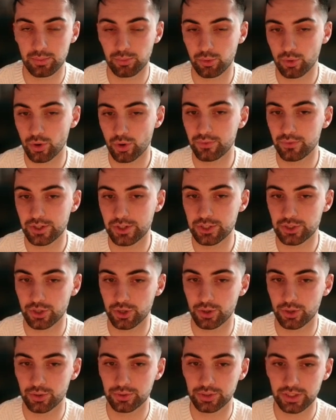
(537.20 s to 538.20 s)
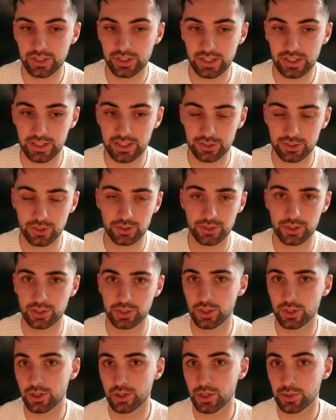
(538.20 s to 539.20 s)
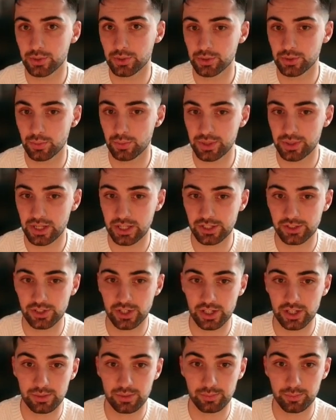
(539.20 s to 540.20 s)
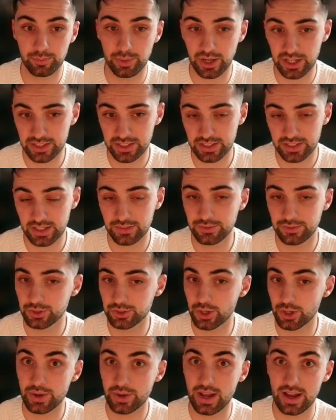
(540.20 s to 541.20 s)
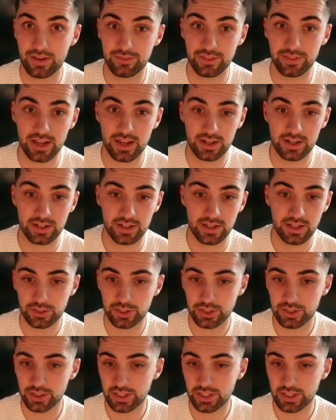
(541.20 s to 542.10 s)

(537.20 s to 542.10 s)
a Pro feature only, and it turns your logo into a PNG, but if you don't have that, you can